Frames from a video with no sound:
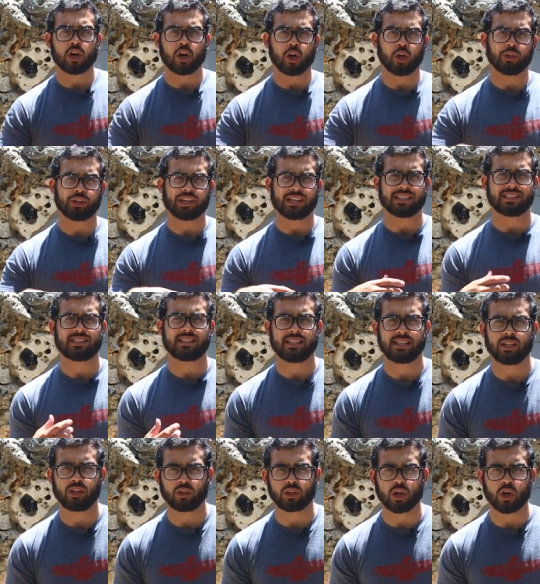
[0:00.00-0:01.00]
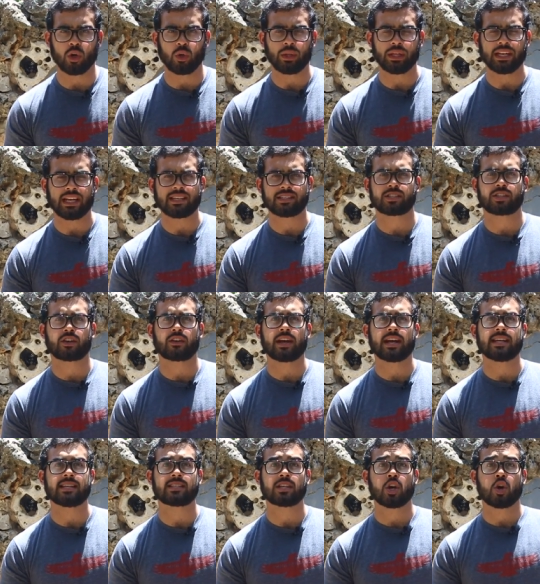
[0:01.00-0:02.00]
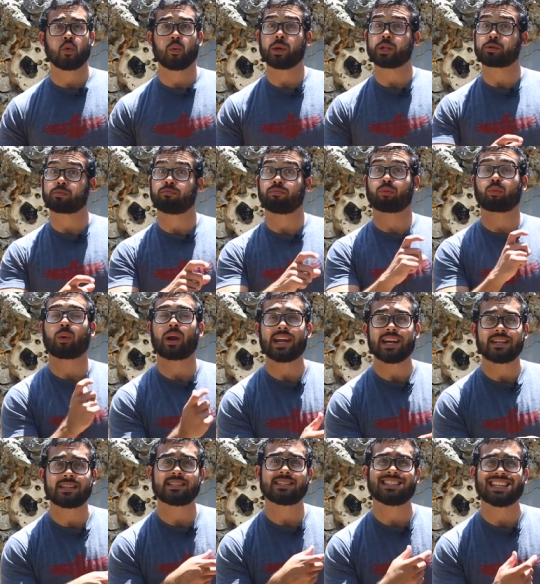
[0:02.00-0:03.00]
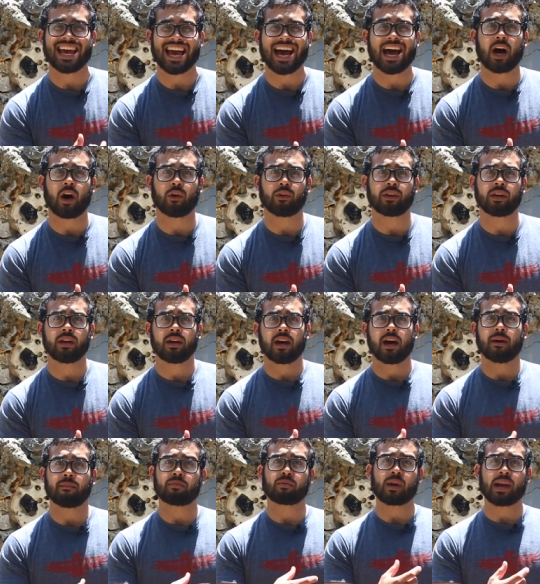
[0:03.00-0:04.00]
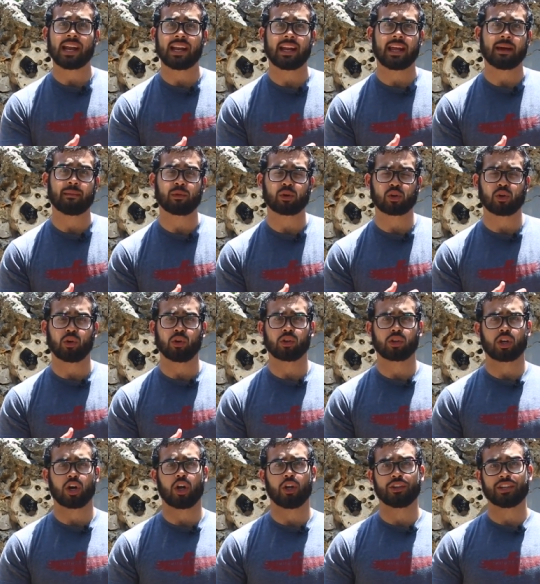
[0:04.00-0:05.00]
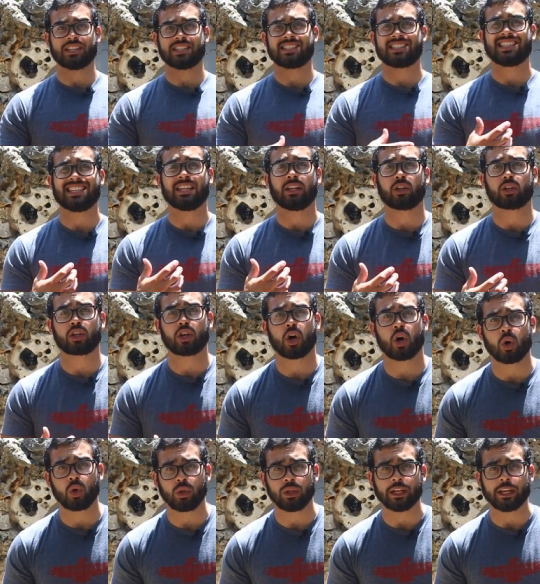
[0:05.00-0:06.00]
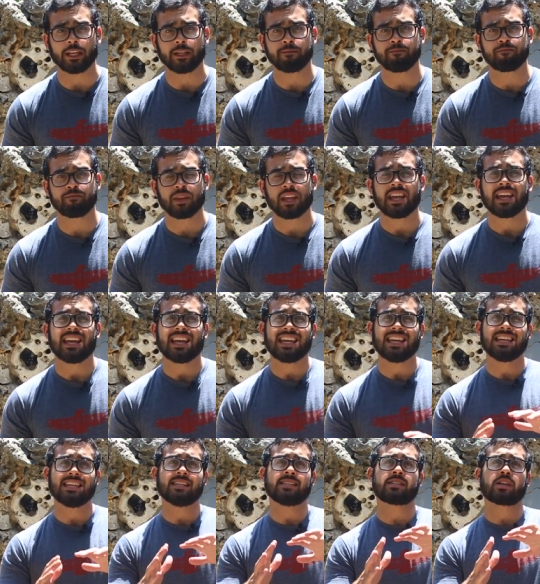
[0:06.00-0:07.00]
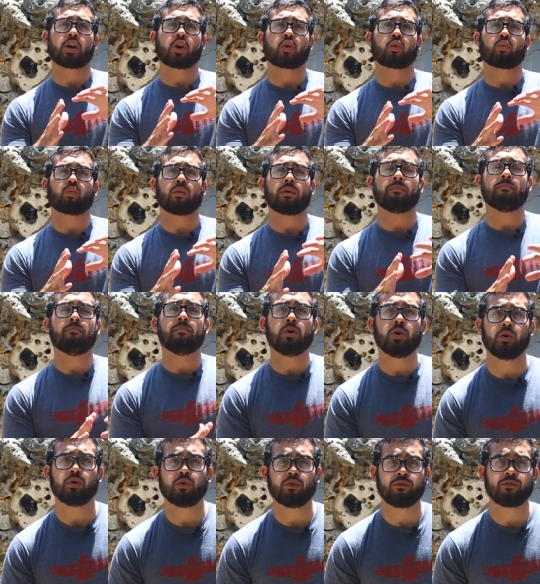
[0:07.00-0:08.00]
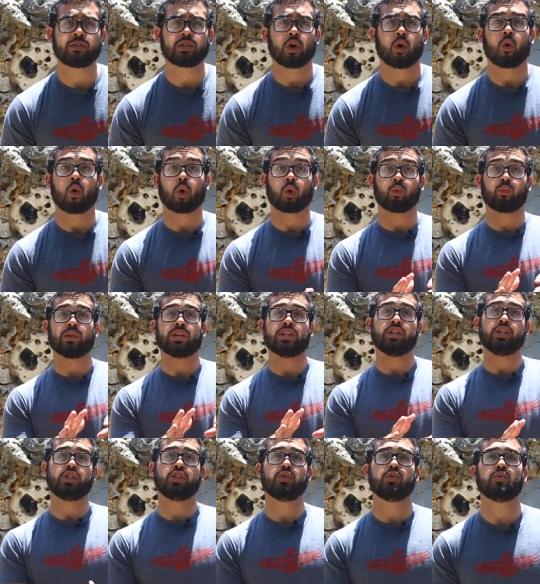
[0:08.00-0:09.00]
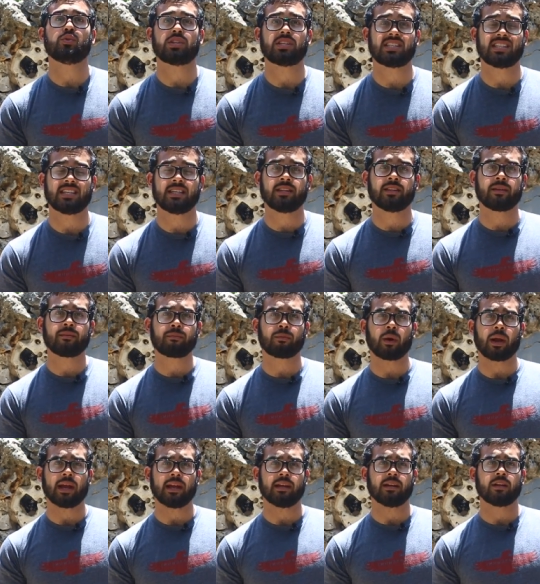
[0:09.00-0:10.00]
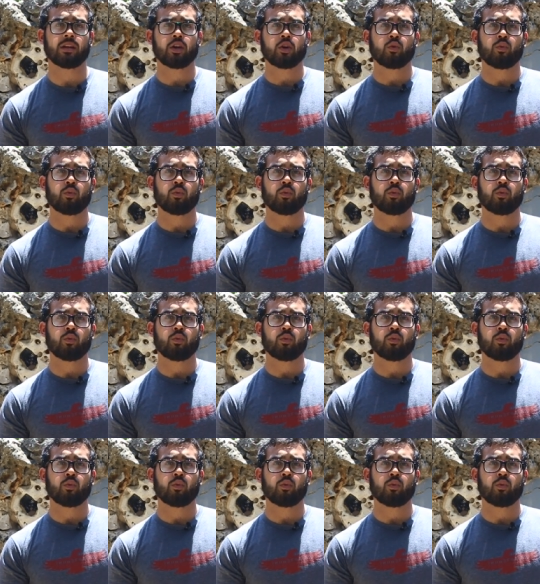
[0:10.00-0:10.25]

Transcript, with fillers: called acetylcholine esterase, which breaks down a brain chemical called acetylcholine, is removed or reduced in the brain,